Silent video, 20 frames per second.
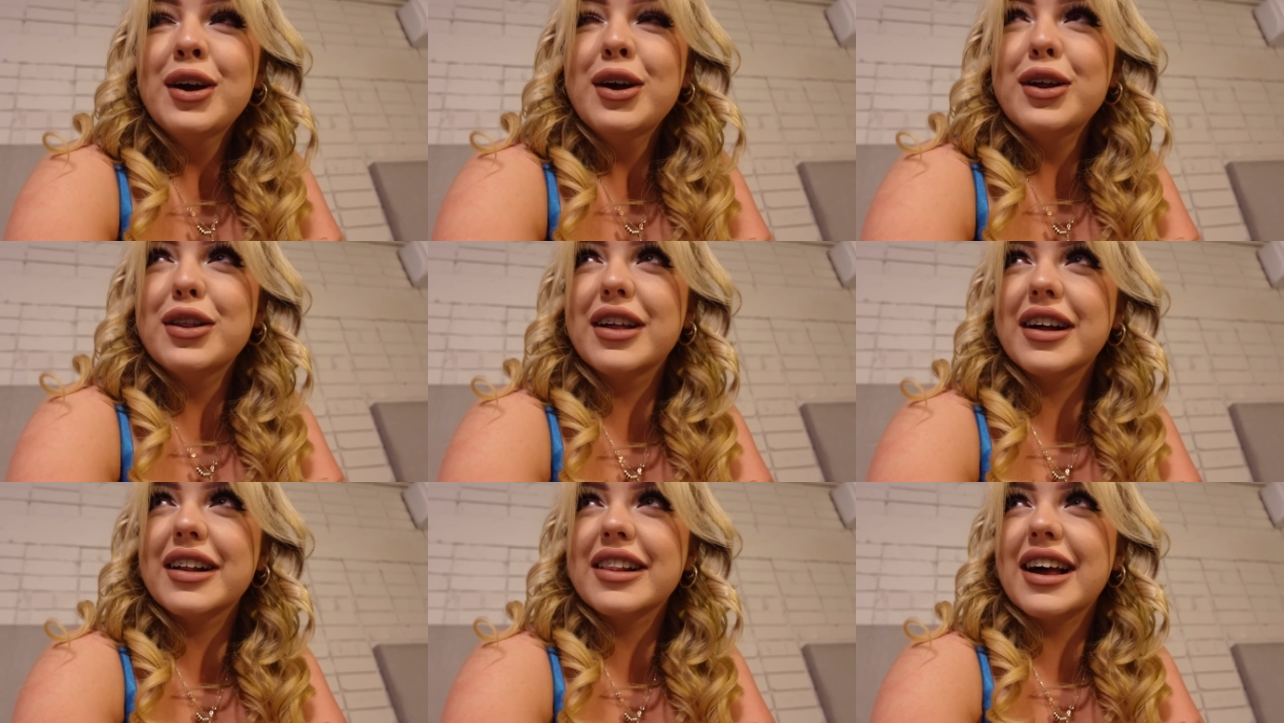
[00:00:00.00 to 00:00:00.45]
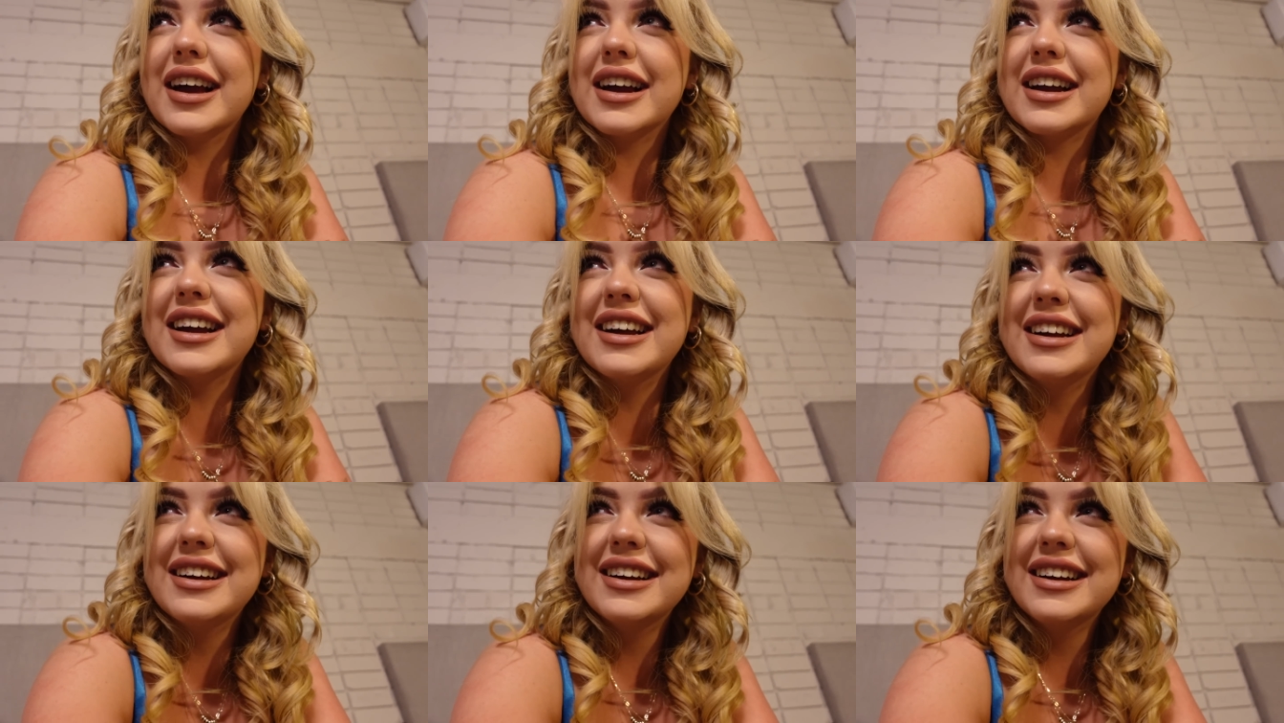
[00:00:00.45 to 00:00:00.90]
the
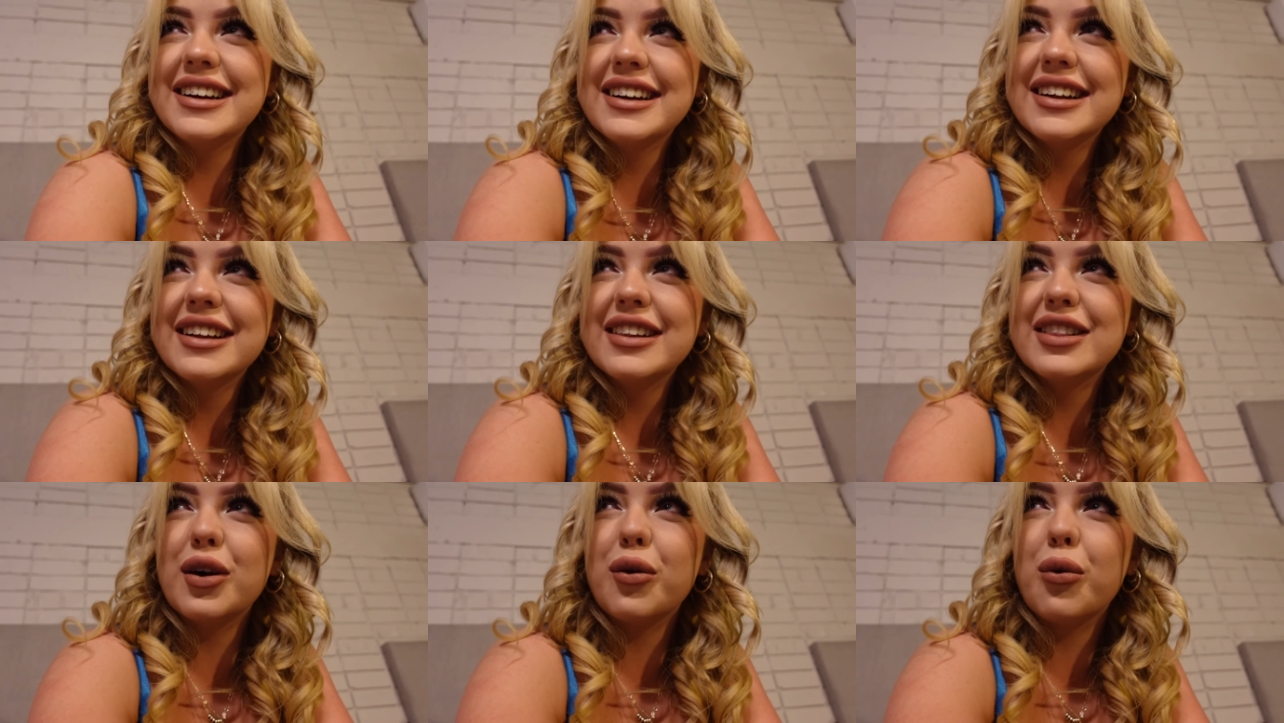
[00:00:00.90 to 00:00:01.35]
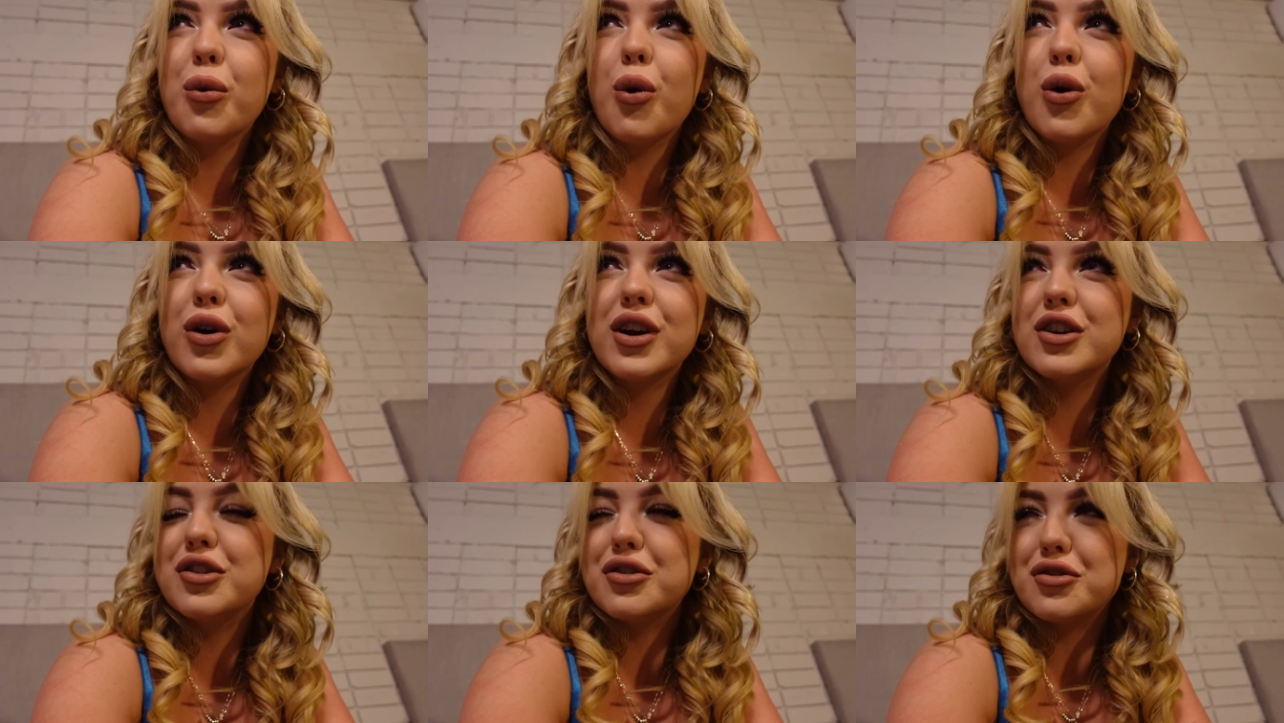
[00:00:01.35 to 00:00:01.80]
like, the
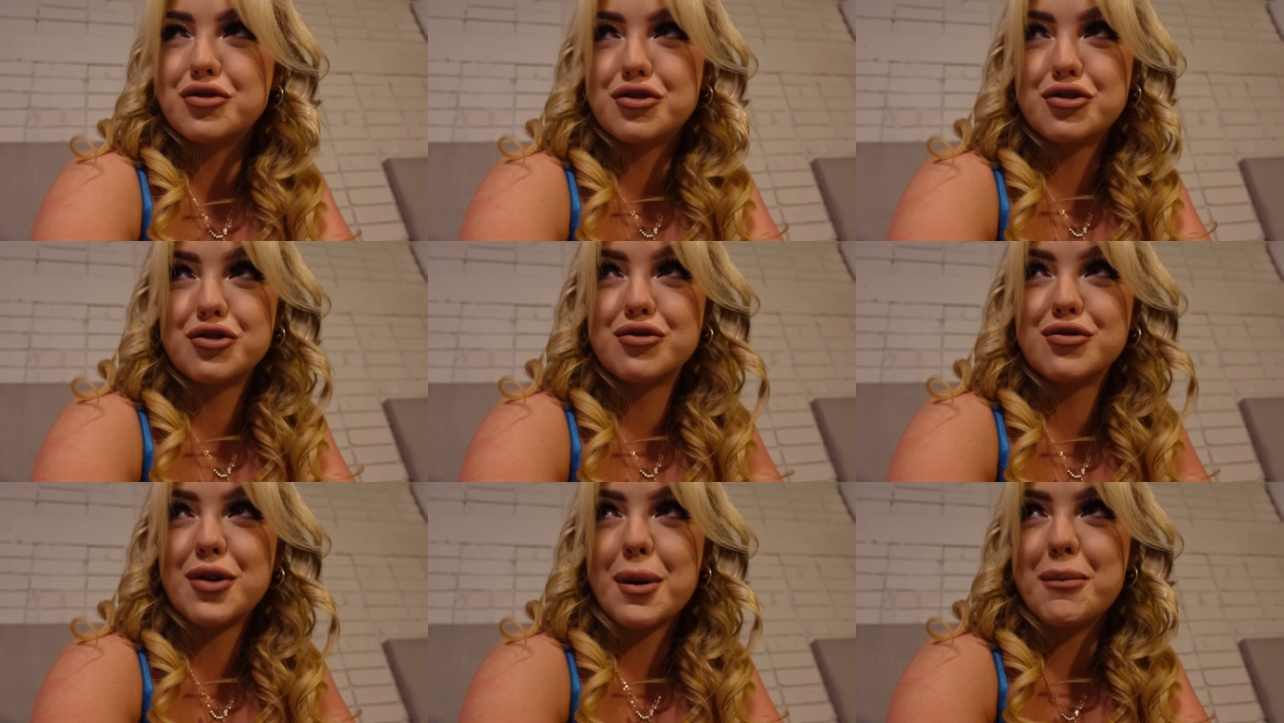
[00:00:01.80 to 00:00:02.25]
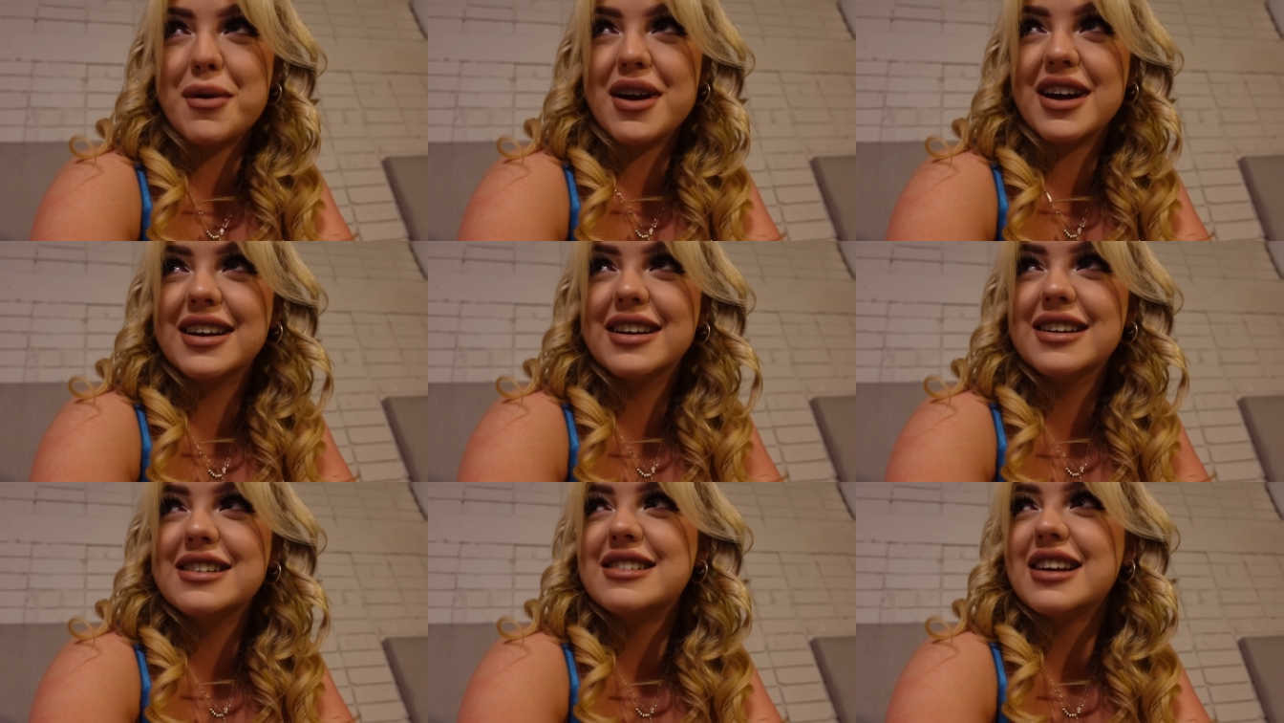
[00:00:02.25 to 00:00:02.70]
water just
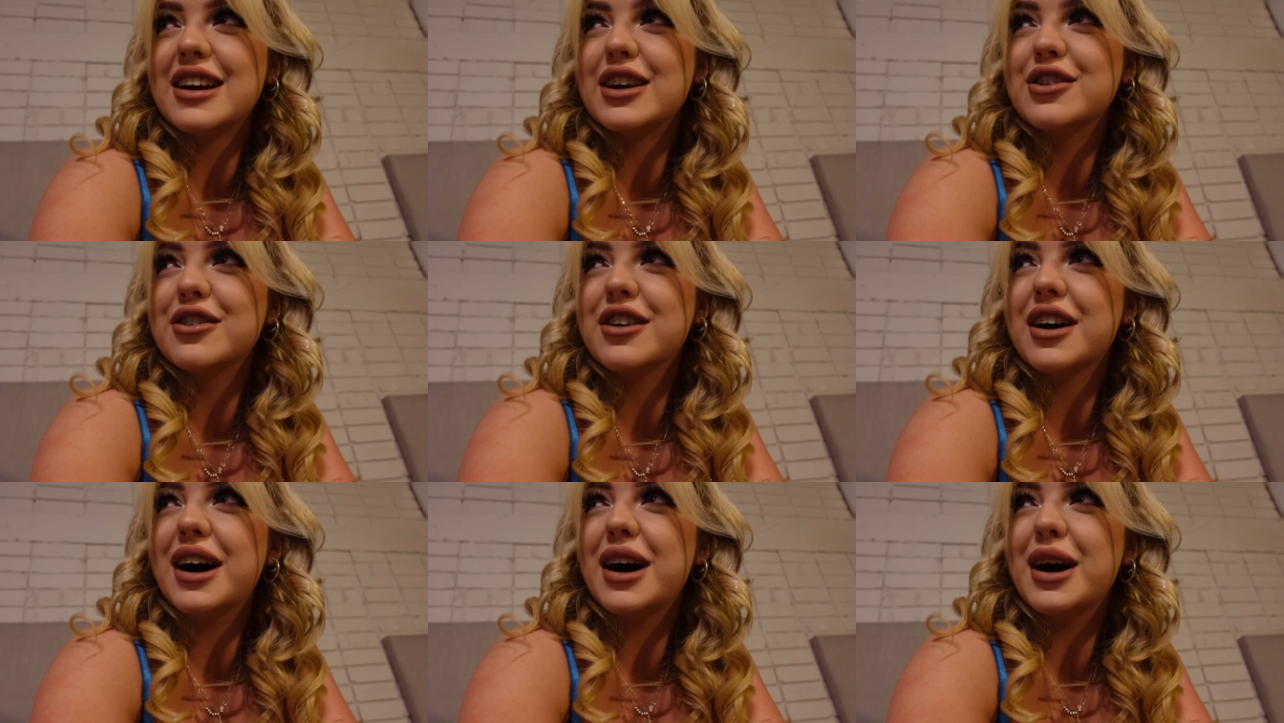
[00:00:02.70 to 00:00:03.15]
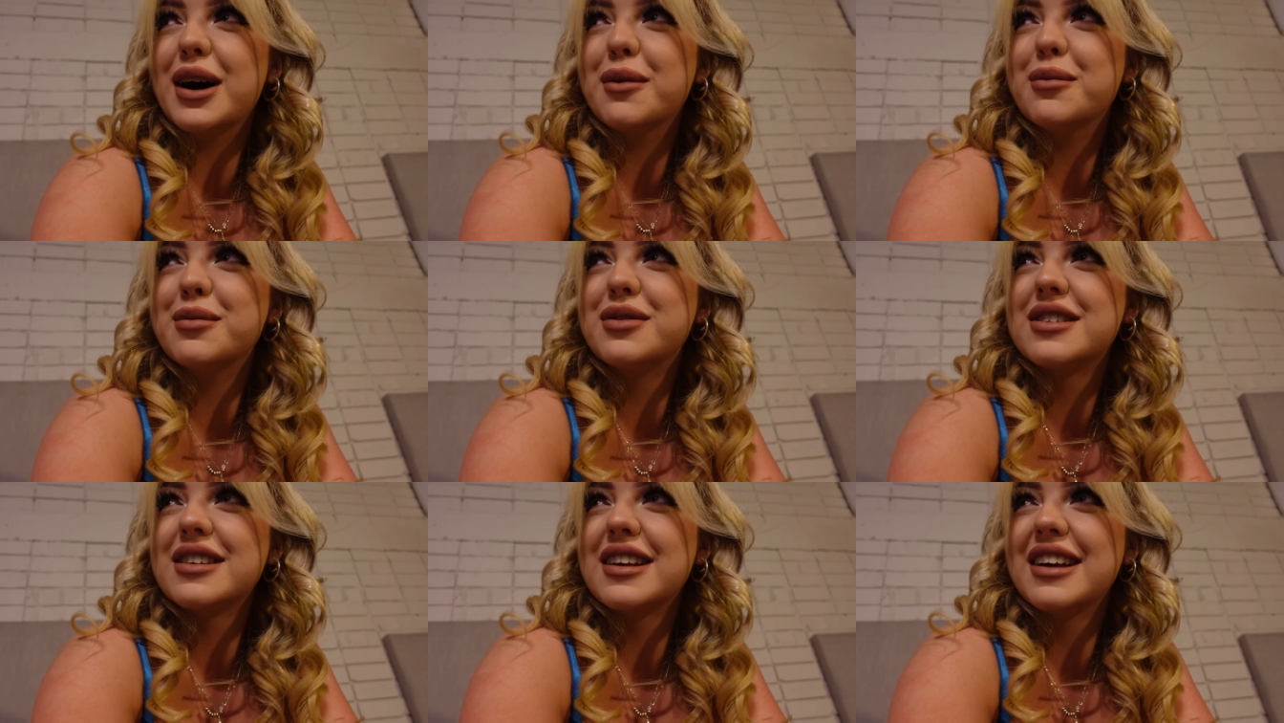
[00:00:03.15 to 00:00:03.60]
dripping down your
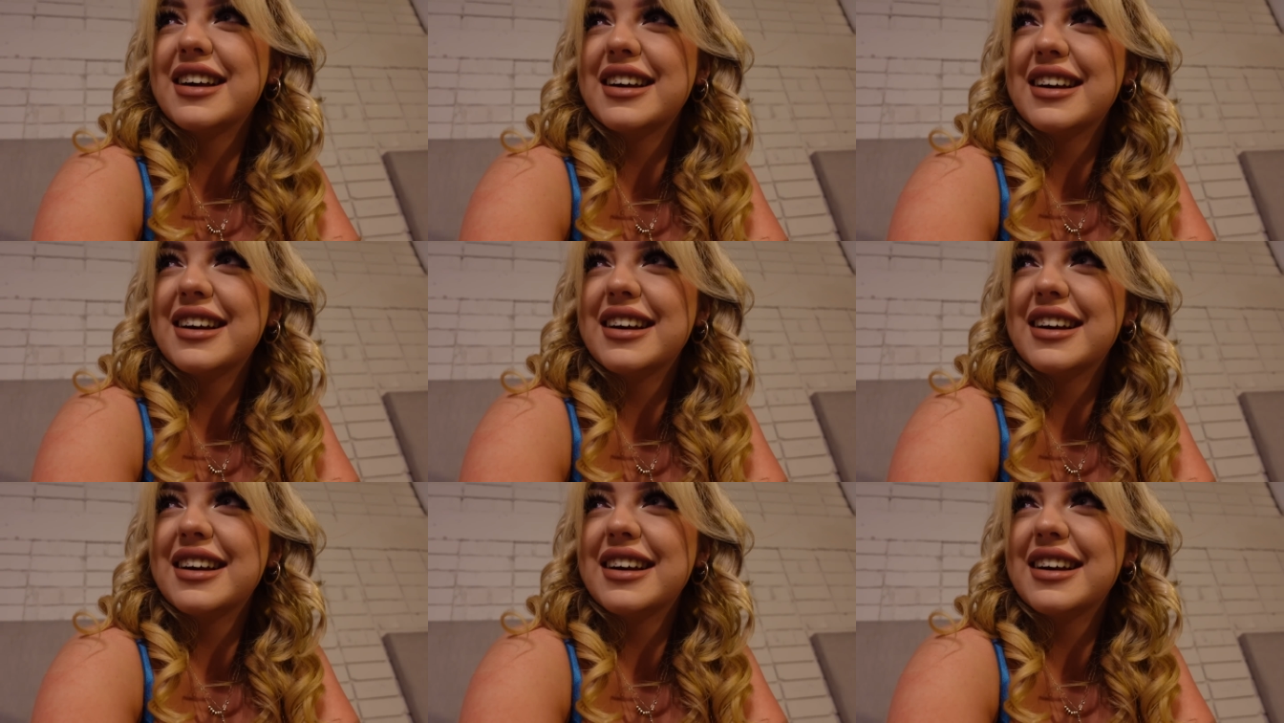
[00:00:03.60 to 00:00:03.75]
arms.